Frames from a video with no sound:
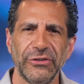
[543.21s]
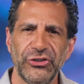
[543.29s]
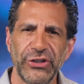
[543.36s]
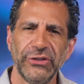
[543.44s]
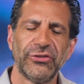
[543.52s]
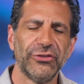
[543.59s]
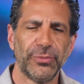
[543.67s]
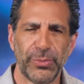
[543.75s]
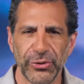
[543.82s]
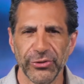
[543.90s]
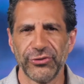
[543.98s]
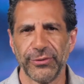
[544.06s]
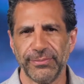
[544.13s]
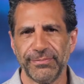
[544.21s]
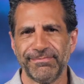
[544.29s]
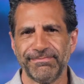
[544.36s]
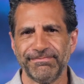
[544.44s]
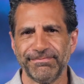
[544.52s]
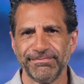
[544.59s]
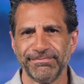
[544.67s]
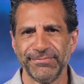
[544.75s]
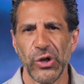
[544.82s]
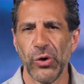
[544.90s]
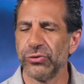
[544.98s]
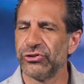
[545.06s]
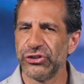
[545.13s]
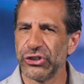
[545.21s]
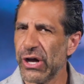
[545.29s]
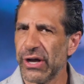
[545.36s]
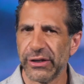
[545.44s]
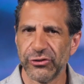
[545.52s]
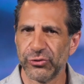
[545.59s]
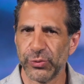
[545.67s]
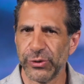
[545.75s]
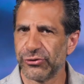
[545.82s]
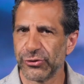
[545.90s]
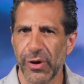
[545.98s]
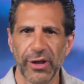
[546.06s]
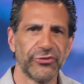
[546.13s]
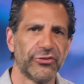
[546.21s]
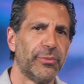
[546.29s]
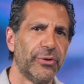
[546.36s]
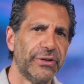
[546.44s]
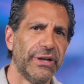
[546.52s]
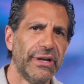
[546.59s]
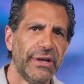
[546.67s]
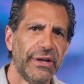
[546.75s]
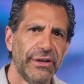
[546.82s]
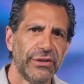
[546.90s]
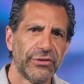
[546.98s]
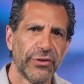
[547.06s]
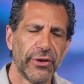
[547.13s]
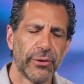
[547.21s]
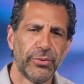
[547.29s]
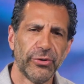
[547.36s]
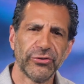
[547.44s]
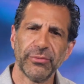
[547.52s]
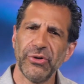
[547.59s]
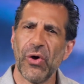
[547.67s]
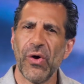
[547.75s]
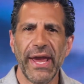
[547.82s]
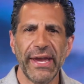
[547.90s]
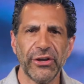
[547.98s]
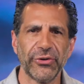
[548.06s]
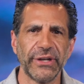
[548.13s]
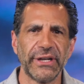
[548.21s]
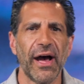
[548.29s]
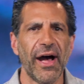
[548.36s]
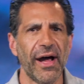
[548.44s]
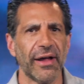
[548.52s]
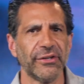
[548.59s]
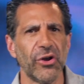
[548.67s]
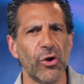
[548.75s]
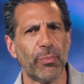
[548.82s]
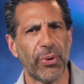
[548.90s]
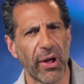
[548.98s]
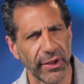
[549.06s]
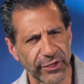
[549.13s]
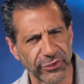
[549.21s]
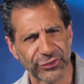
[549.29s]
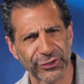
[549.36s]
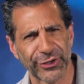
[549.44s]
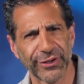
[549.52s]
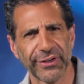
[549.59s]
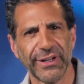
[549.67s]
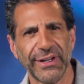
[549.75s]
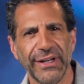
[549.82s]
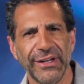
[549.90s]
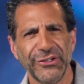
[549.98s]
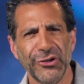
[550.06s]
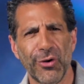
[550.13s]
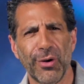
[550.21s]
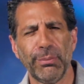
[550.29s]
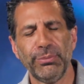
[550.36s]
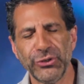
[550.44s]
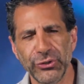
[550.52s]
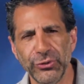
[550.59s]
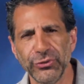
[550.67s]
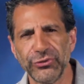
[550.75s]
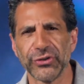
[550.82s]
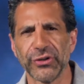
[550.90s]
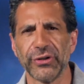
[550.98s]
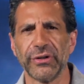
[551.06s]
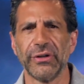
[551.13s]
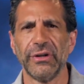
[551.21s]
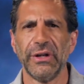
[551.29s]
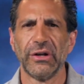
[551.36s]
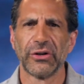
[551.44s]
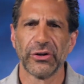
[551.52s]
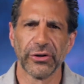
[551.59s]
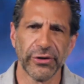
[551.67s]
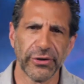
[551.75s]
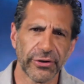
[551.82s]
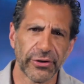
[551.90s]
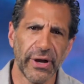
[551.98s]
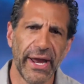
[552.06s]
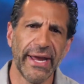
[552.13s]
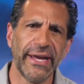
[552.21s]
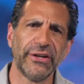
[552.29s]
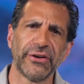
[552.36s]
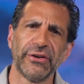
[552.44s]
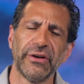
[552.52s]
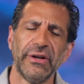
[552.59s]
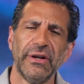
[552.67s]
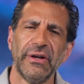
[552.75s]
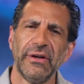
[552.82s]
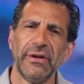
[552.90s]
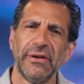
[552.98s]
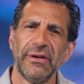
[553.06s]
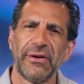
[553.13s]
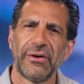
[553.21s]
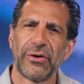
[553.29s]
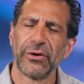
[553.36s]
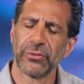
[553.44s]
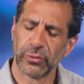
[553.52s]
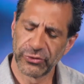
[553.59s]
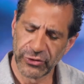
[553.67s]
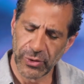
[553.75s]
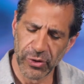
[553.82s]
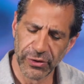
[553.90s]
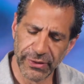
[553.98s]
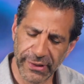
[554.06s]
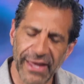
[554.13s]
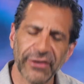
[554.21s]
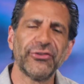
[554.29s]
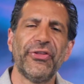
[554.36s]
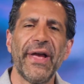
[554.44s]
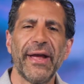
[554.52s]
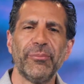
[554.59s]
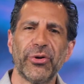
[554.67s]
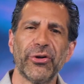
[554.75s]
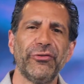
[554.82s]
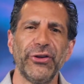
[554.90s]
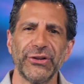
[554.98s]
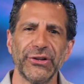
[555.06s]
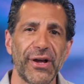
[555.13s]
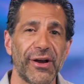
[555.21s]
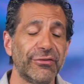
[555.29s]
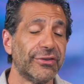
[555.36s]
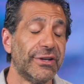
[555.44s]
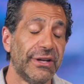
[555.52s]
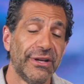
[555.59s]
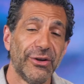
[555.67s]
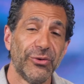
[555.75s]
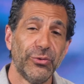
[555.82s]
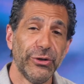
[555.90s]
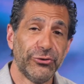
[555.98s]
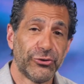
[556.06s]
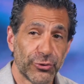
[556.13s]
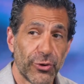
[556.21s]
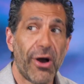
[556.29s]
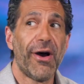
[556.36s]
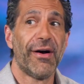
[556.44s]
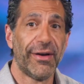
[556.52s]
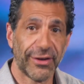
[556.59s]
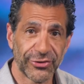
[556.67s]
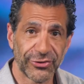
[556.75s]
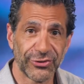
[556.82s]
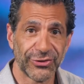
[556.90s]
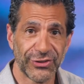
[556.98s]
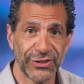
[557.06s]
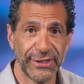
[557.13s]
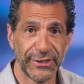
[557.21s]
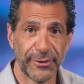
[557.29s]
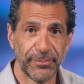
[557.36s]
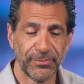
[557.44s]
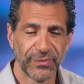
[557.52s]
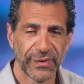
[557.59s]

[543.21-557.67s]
Jesus' bosom? No judge would draw someone to their bosom. No angry God, no punisher, no abuser, herder, hater, or someone less than perfect love would draw us to him.